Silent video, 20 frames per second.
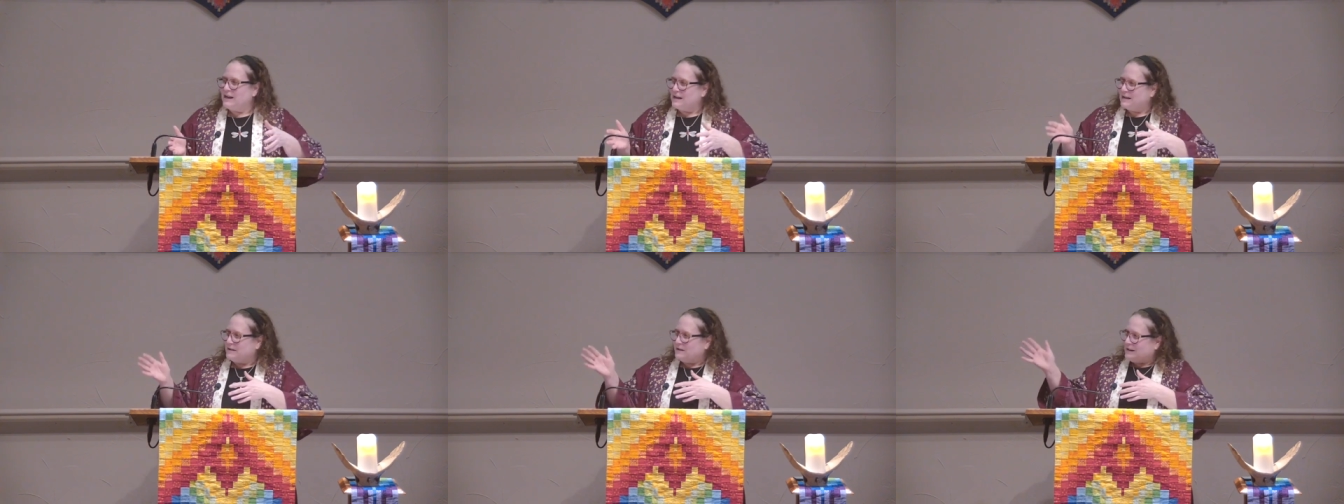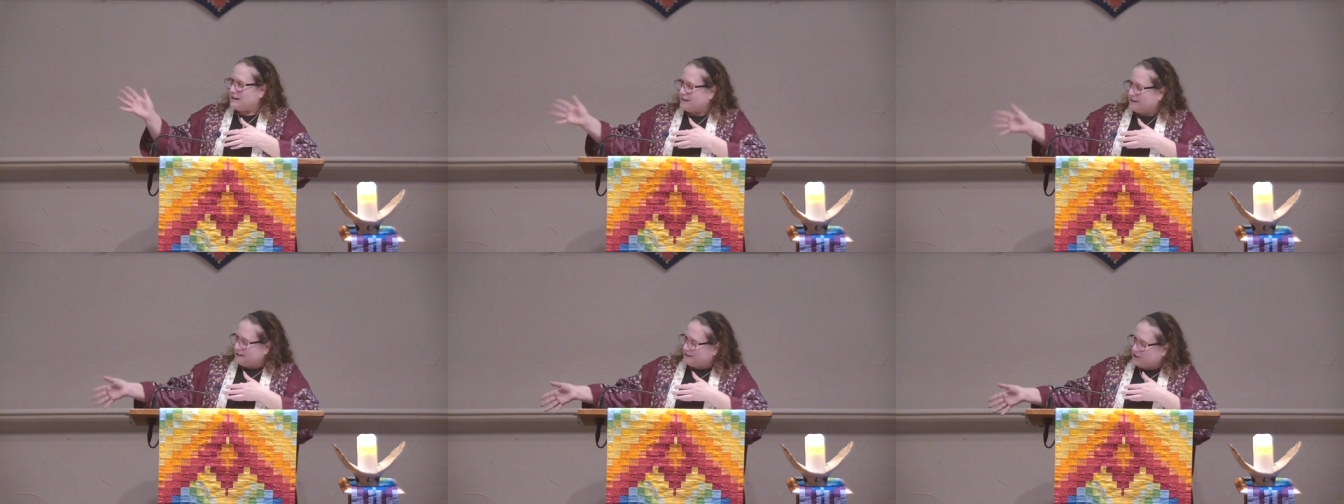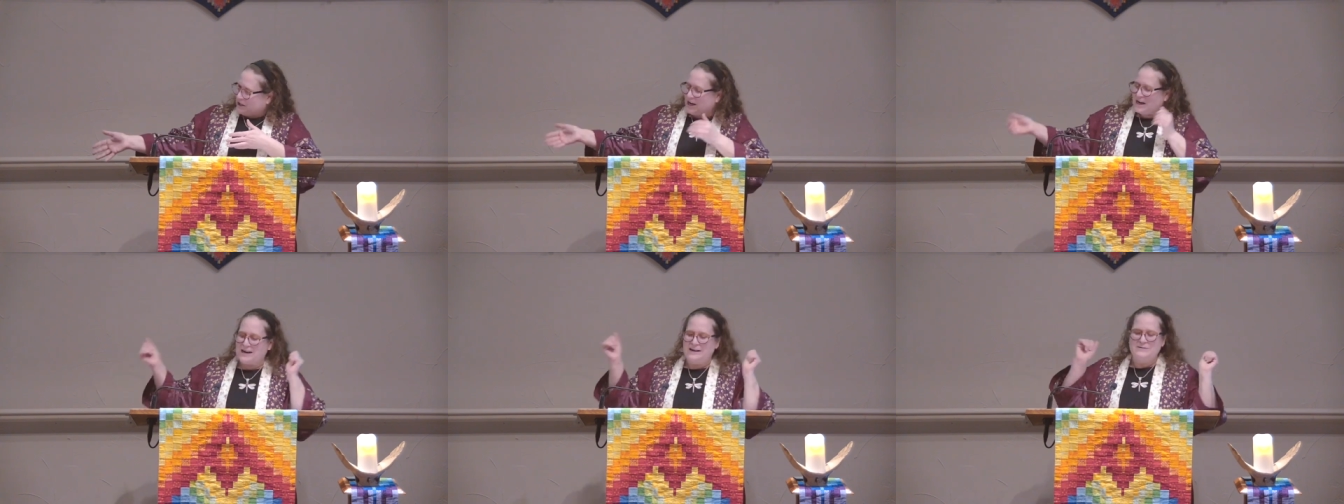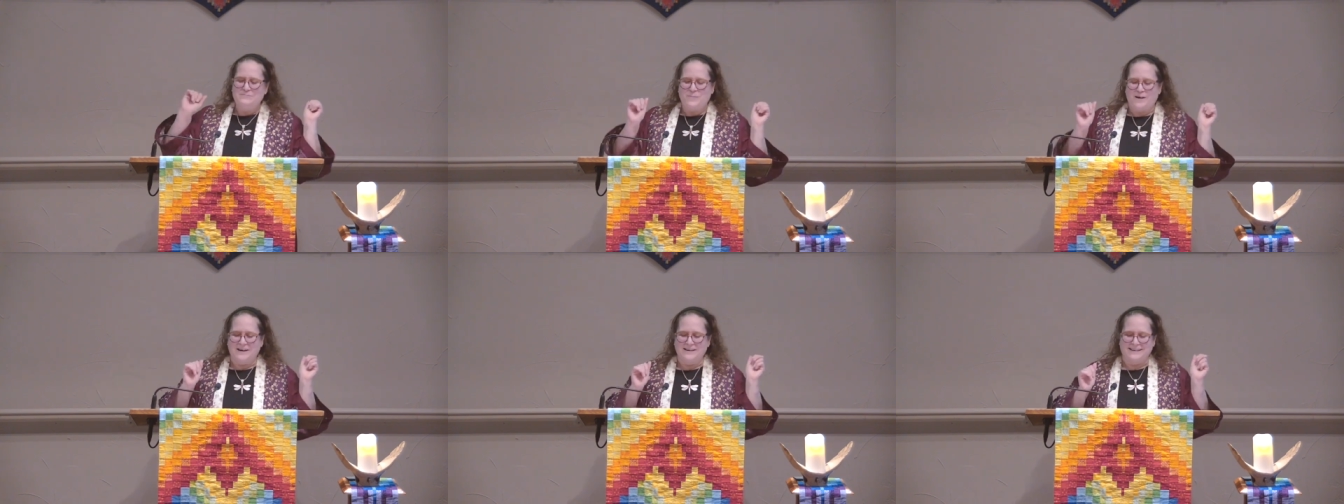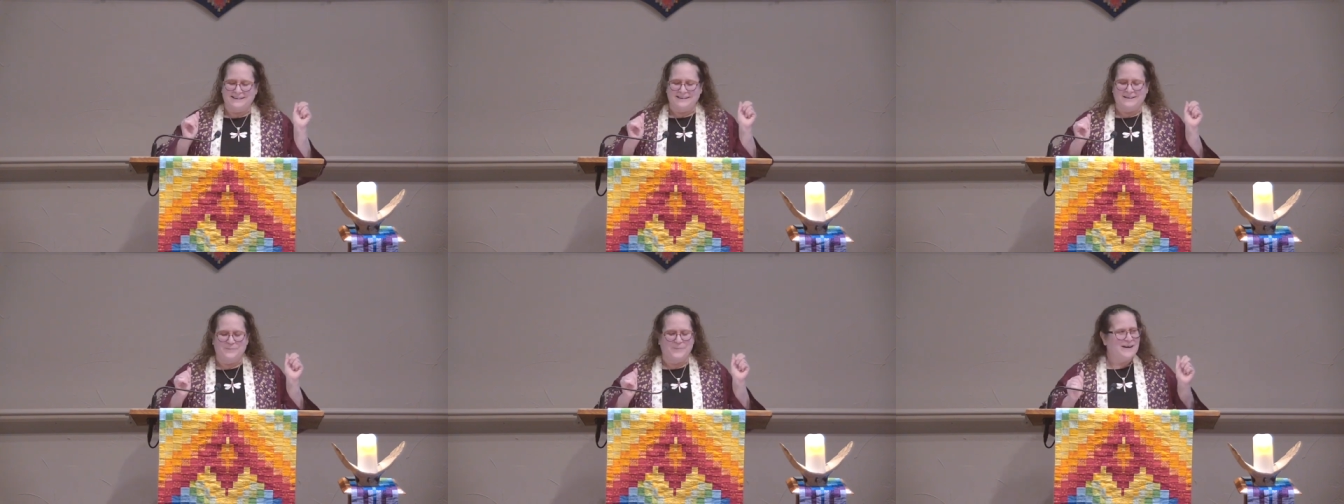and Jan
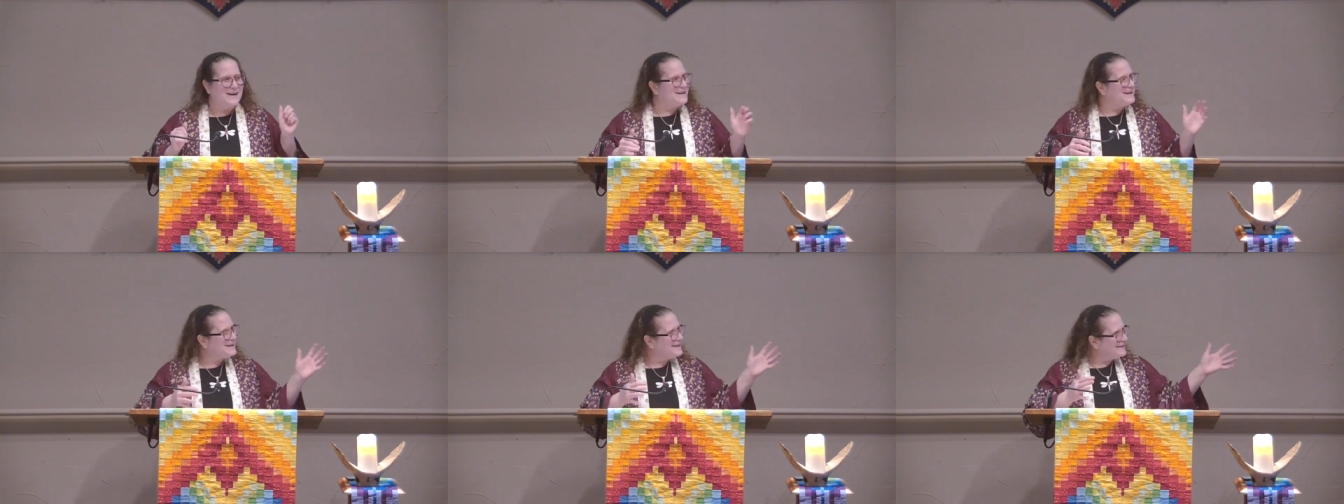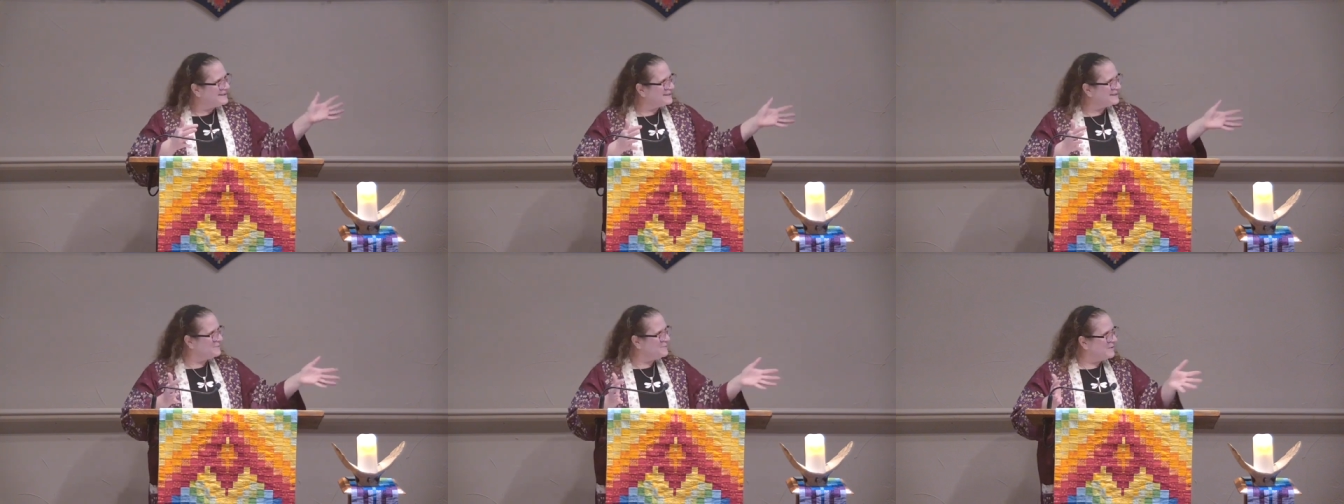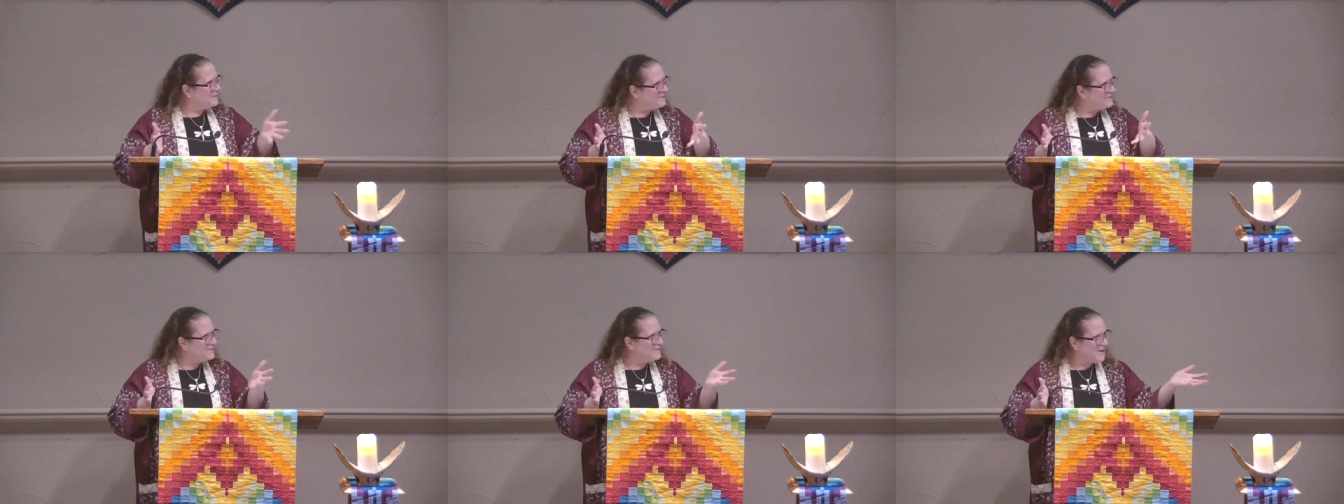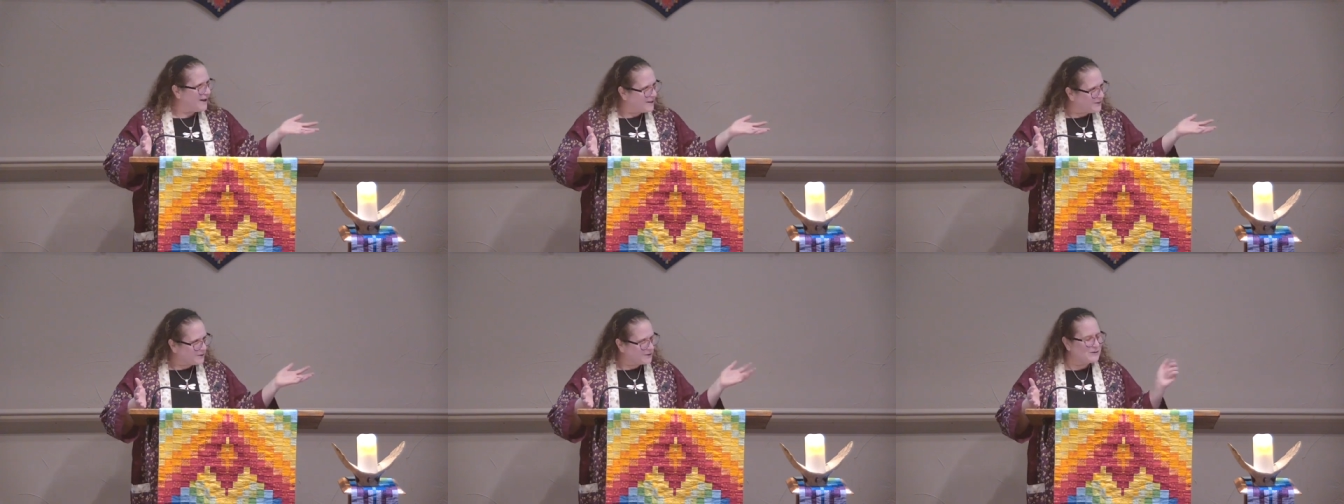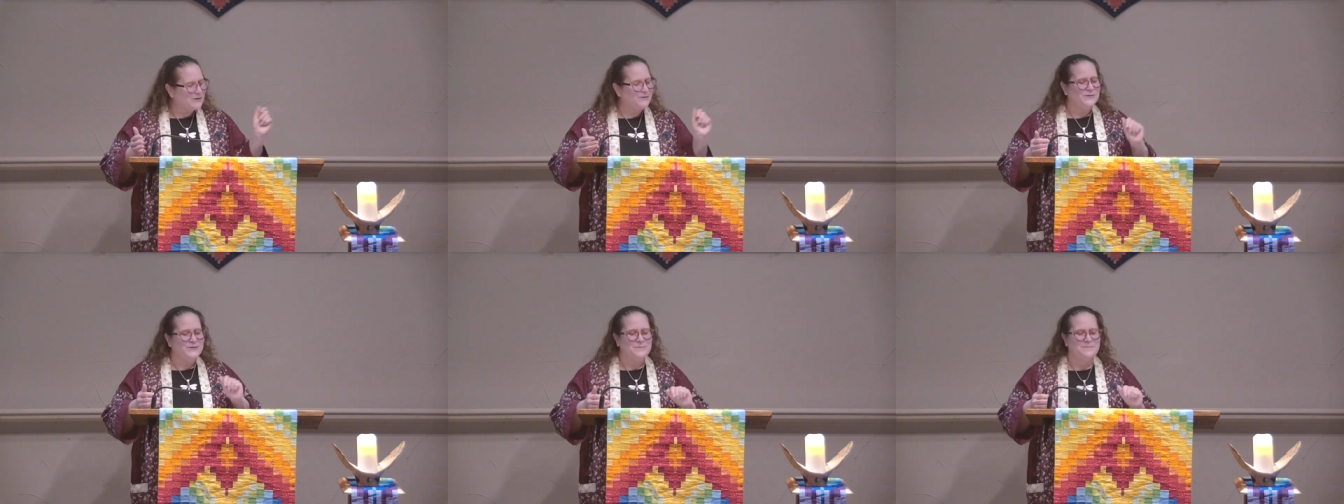participated, and some of
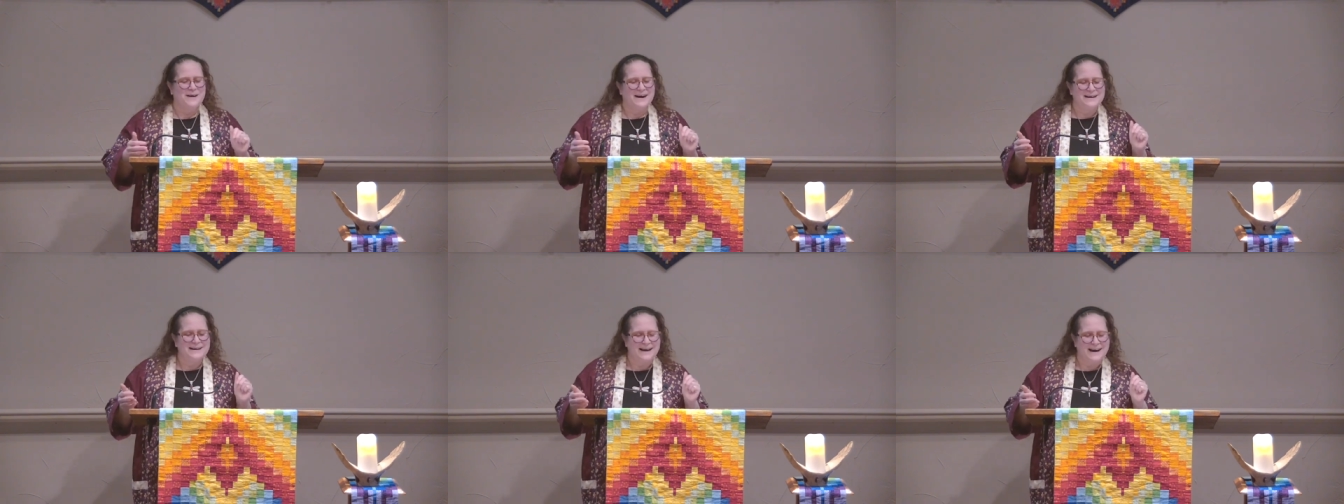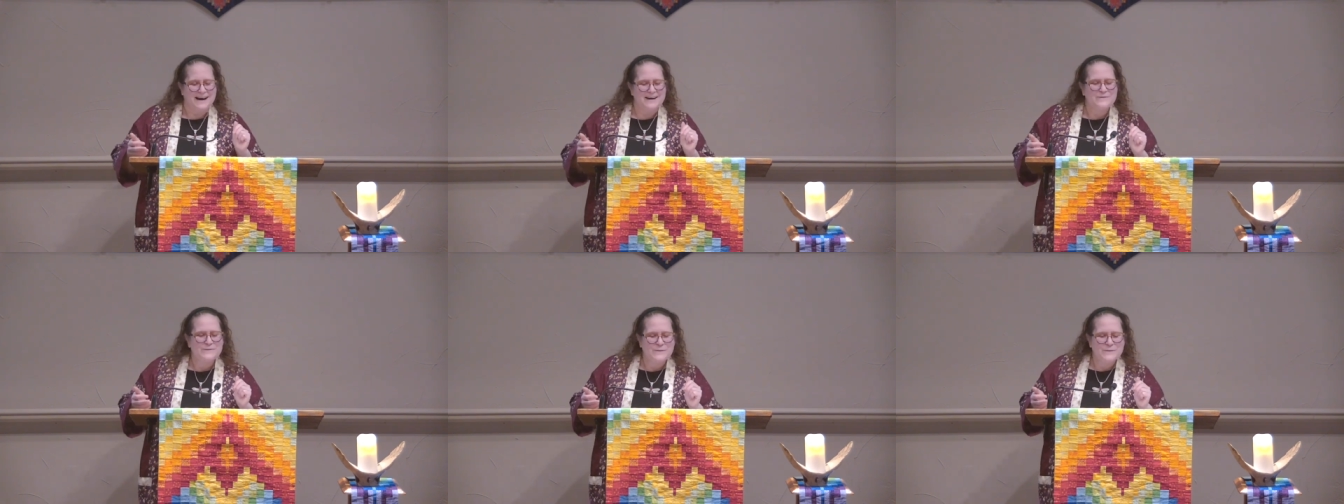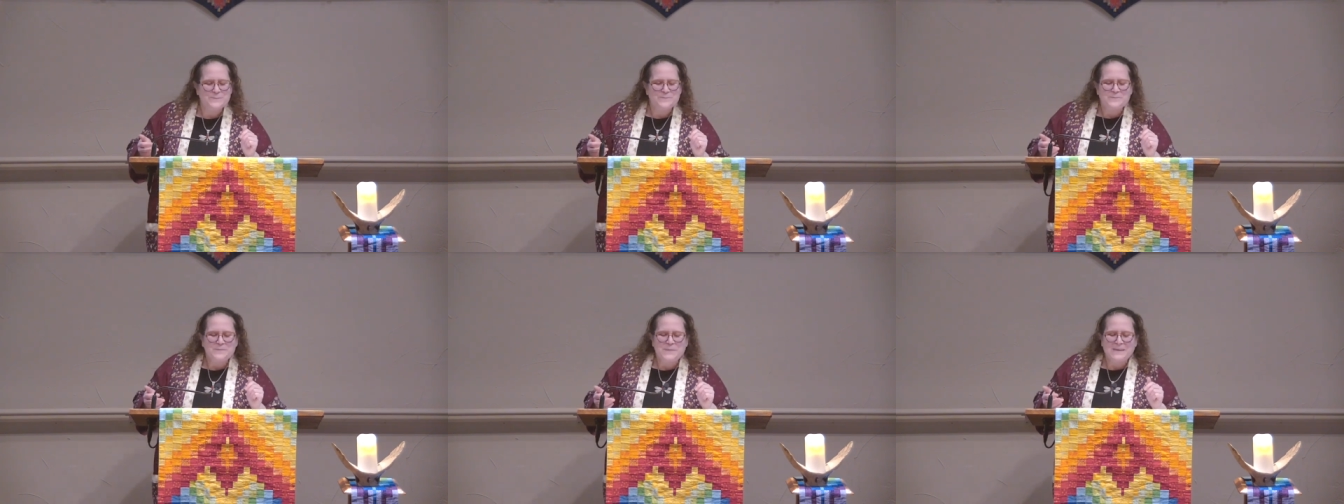others of you might have,